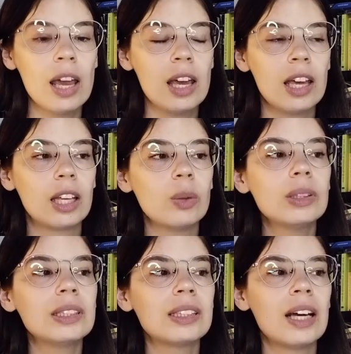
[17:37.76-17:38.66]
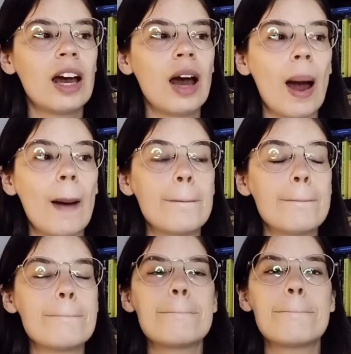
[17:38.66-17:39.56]
He was
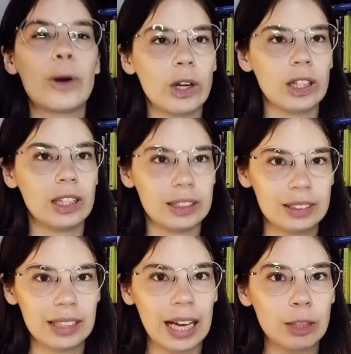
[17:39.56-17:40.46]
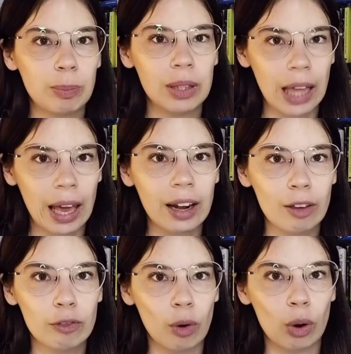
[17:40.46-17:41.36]
brilliant at planning
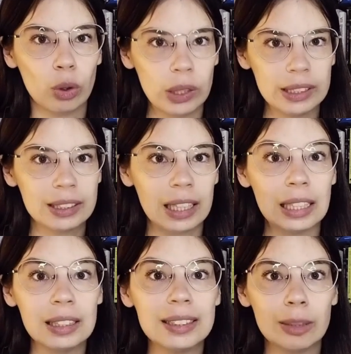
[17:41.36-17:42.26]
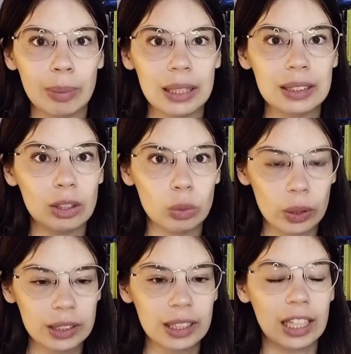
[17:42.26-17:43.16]
for risk and anticipating
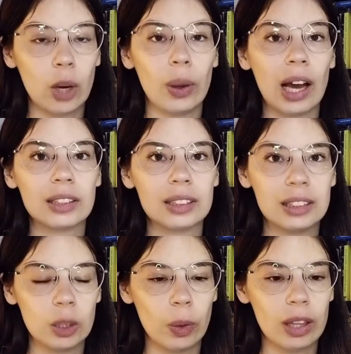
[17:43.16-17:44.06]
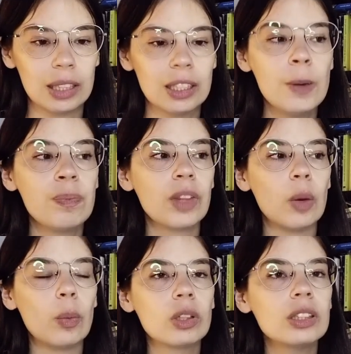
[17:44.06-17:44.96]
risk and knowing how to deal with it. It
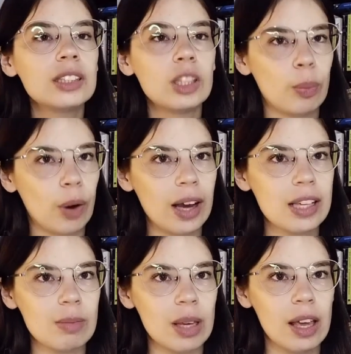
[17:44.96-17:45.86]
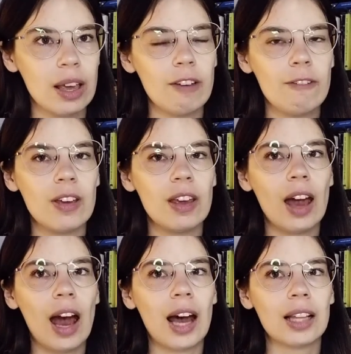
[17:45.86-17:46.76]
wouldn't surprise me if he
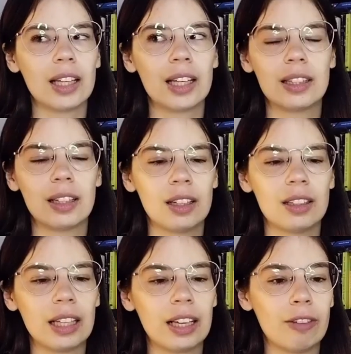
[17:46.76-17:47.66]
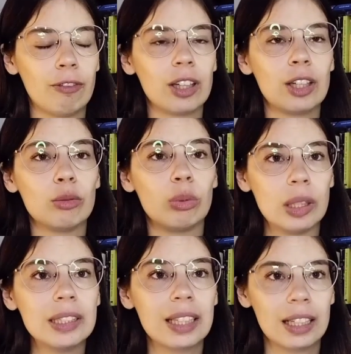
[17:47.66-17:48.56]
had done a fucking
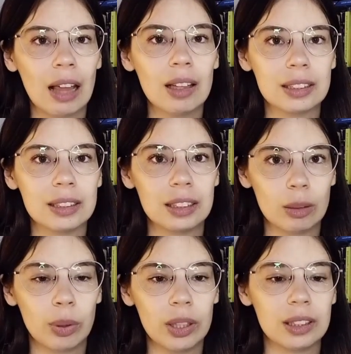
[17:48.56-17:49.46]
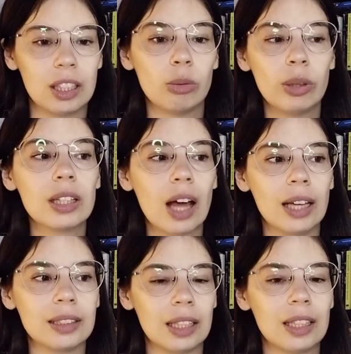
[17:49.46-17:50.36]
risk analysis in the prison and
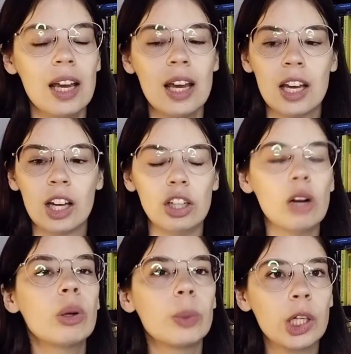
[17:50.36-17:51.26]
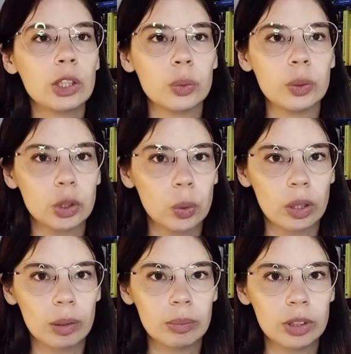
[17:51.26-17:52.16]
realized that no one would go to his
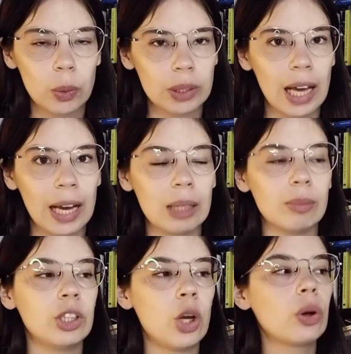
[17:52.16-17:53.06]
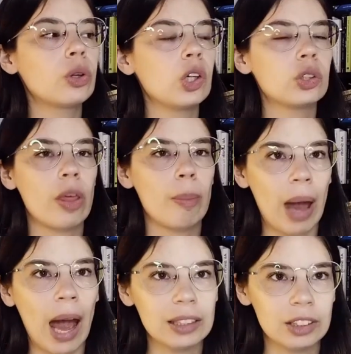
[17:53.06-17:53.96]
dorm to attack him. No one would go to the
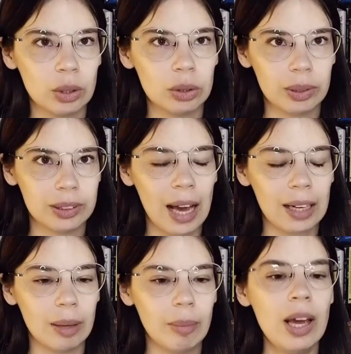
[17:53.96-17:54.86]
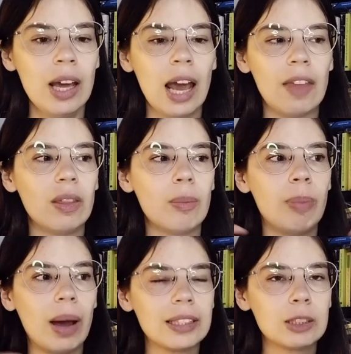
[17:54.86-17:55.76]
patio to attack him. And the
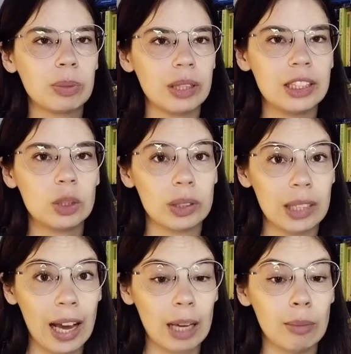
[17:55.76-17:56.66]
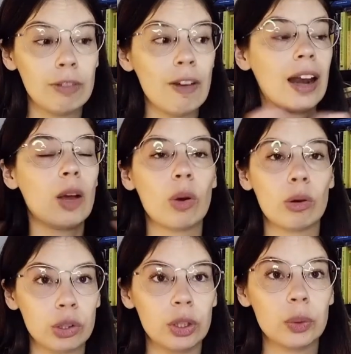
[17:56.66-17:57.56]
best place to attack him, if anyone
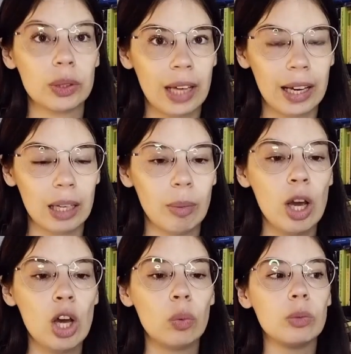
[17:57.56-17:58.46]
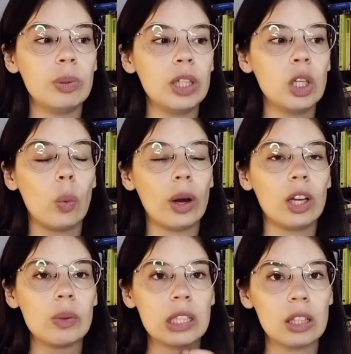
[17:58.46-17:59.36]
was going to attack him, would be when
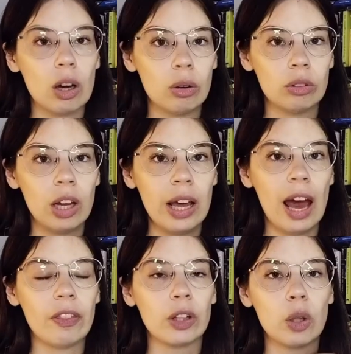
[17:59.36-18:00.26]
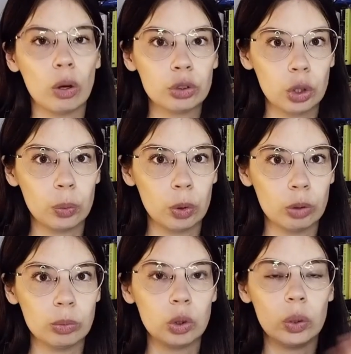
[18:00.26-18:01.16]
he was alone at the laundry
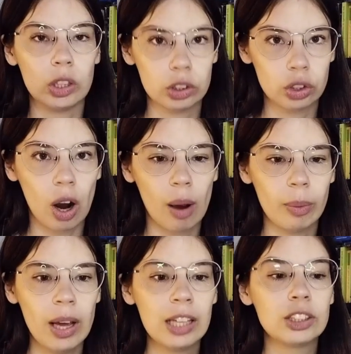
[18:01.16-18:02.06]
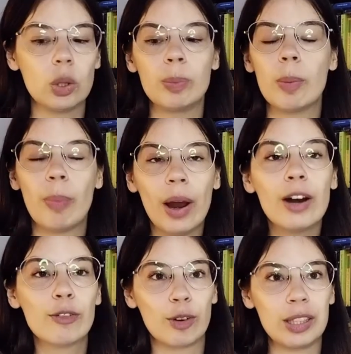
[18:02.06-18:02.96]
room doing his job. So he
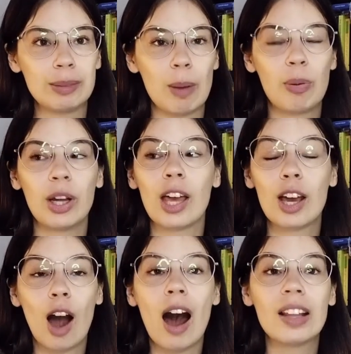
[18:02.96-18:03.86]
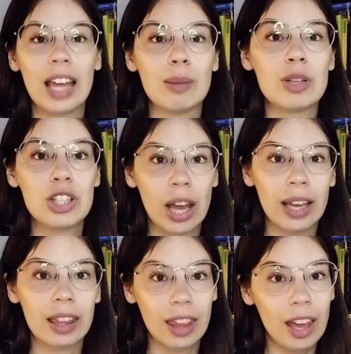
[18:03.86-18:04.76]
prepared for it by putting a goddamn
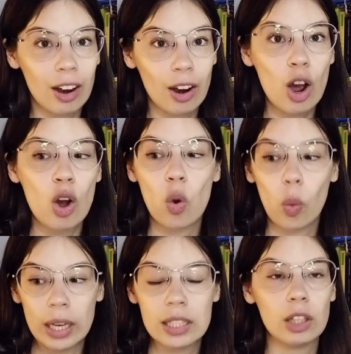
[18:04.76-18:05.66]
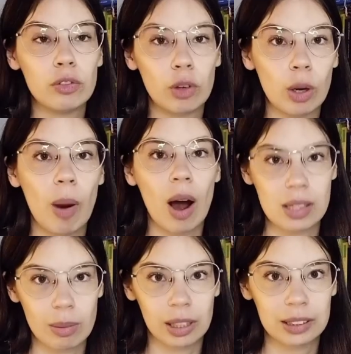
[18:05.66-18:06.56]
shank there waiting a
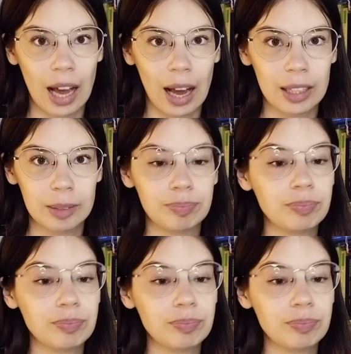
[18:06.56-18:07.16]
possible attack.